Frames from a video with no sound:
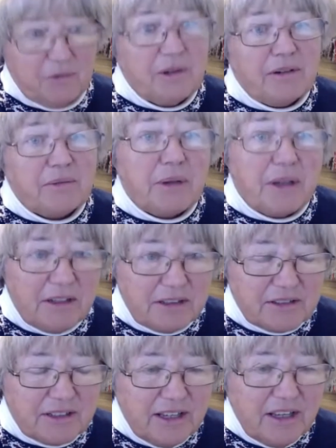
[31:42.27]
square
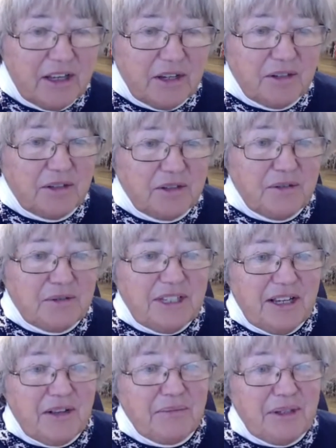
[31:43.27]
bales. Could you
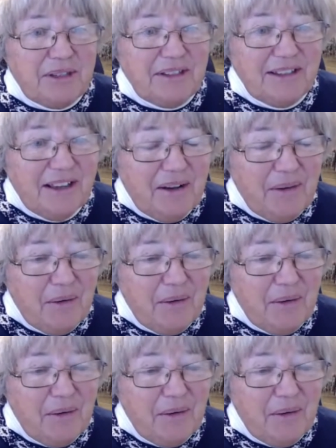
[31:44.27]
tell me